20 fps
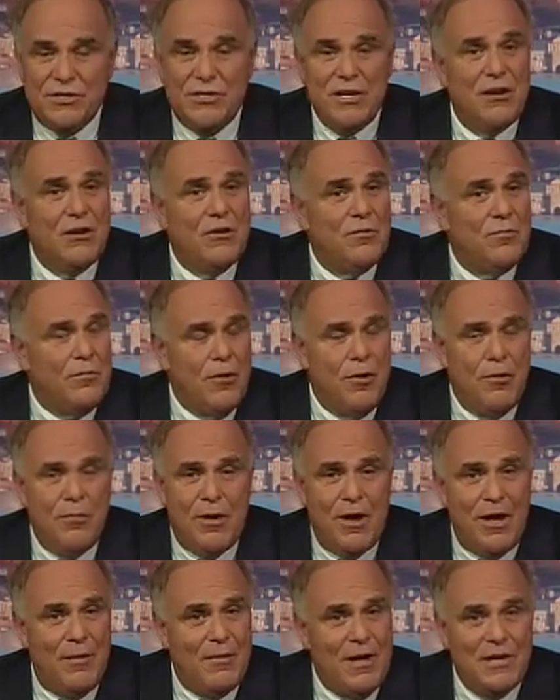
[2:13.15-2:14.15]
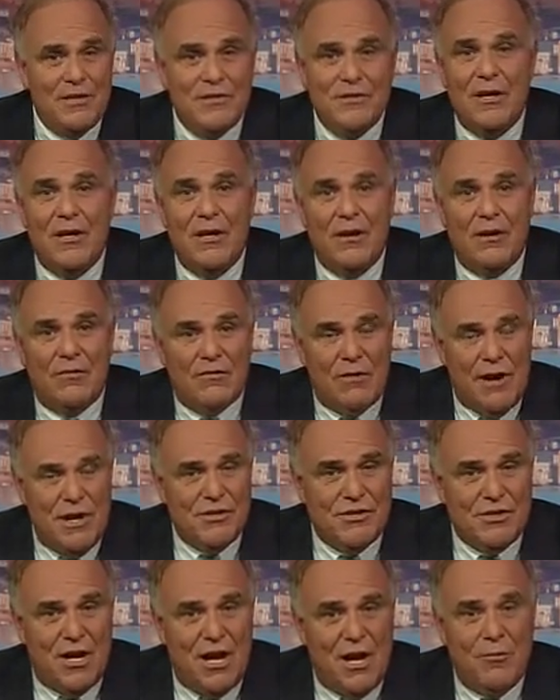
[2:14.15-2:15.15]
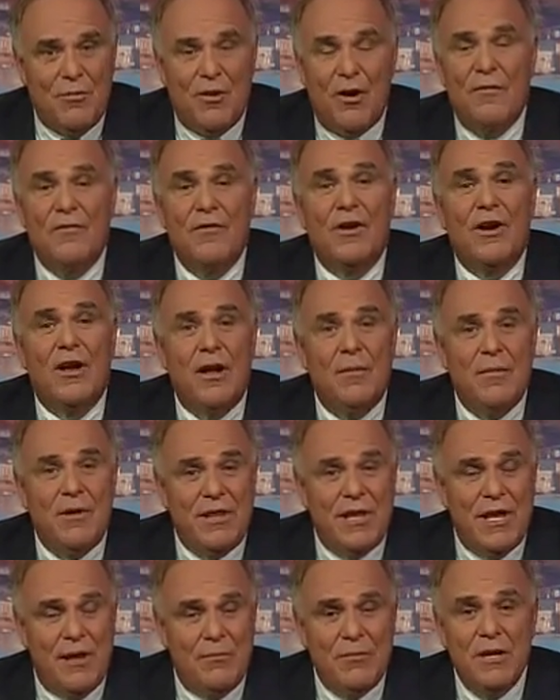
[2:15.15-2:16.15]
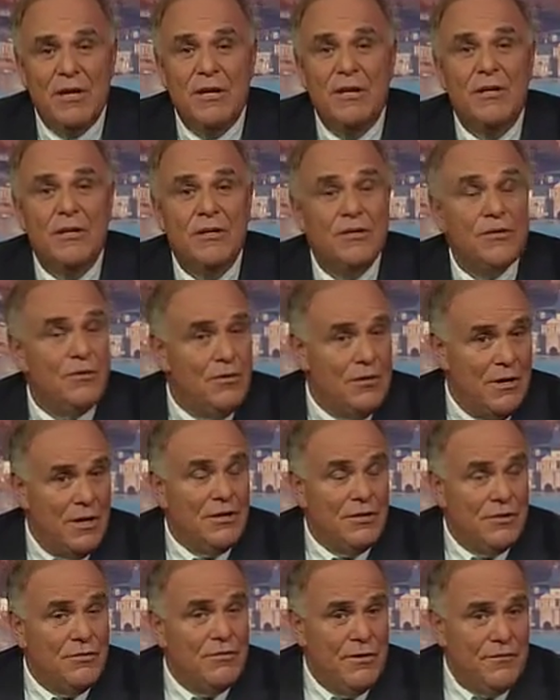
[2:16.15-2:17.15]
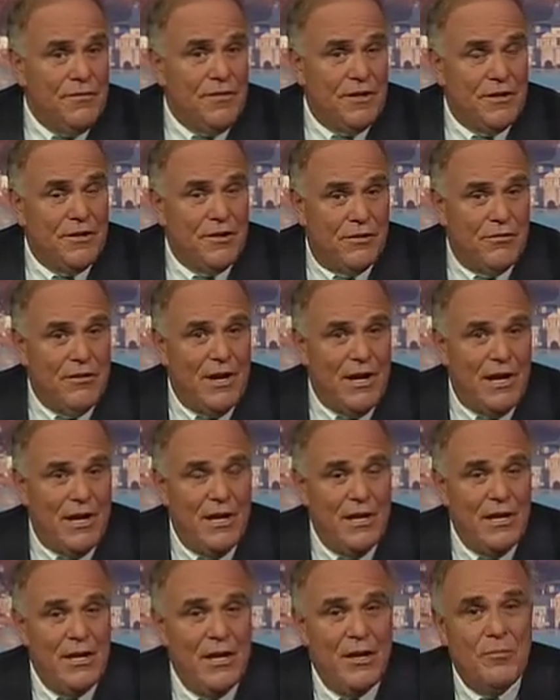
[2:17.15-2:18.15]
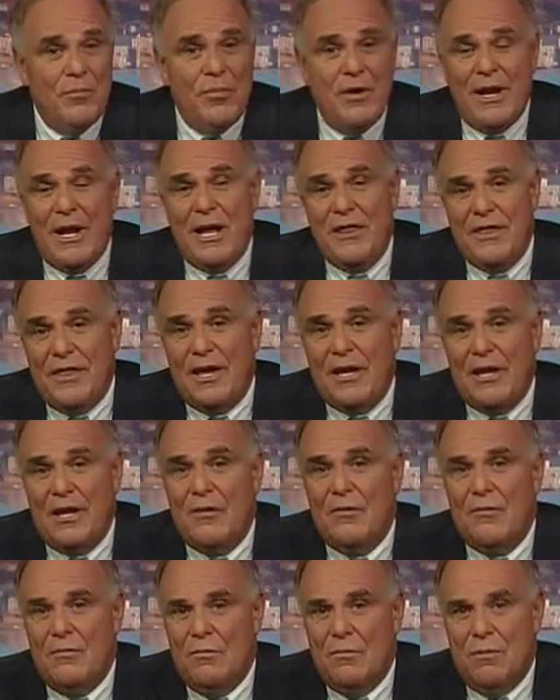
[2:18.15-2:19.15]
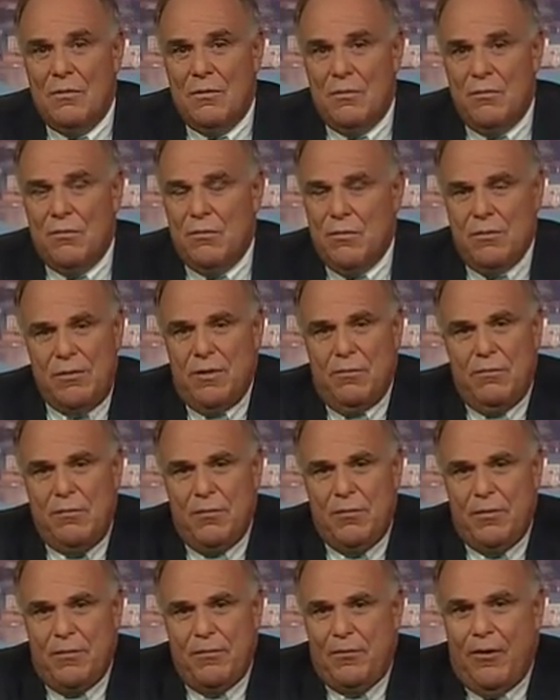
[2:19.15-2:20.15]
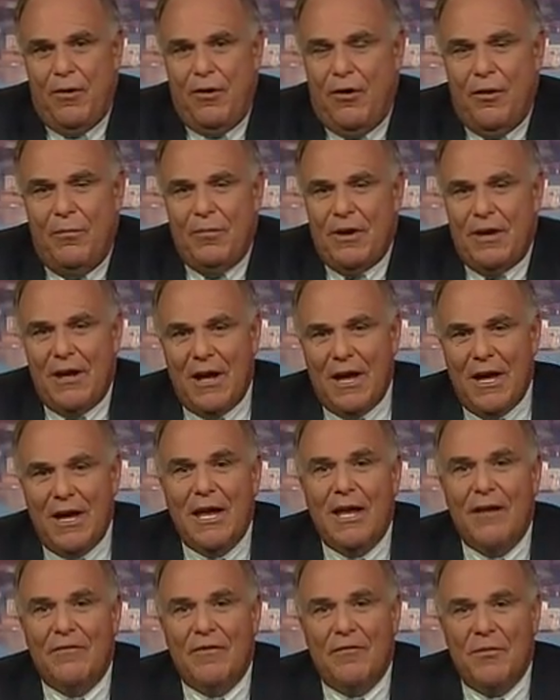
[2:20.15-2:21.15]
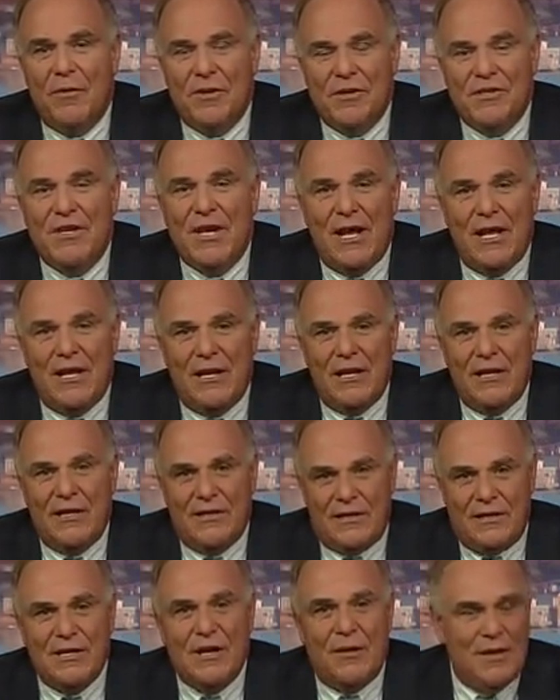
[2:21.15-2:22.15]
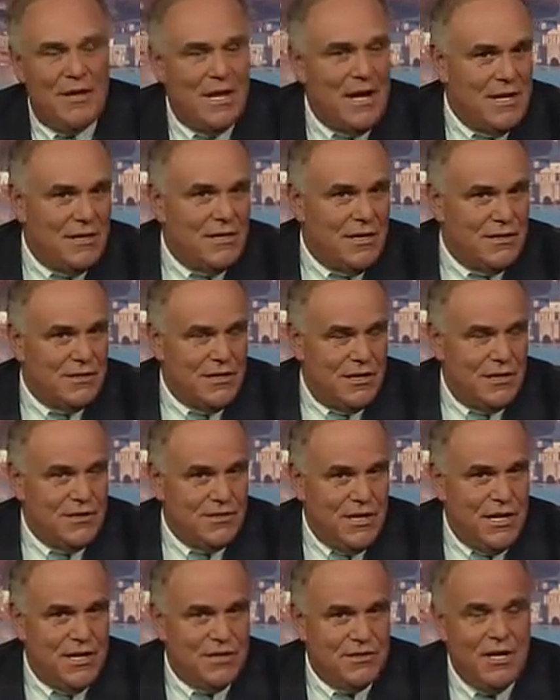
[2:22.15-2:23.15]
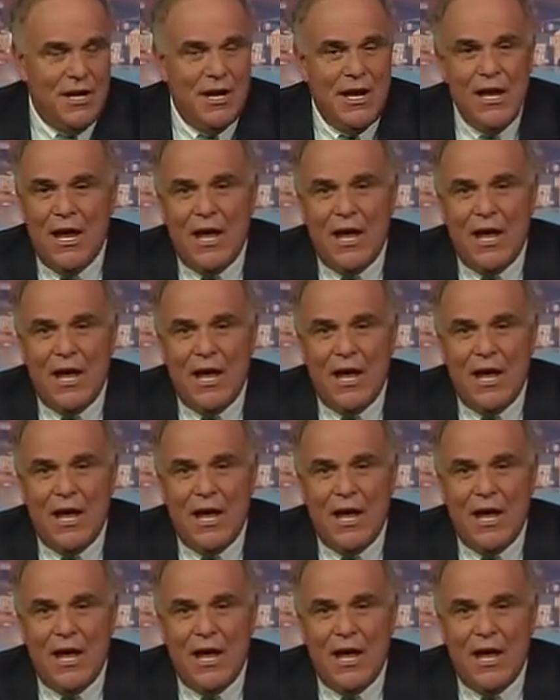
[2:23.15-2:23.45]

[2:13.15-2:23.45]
Senator Obama has done a great job overcoming them to a terrific degree. But I think we would all be naive if we said that some of that doesn't exist.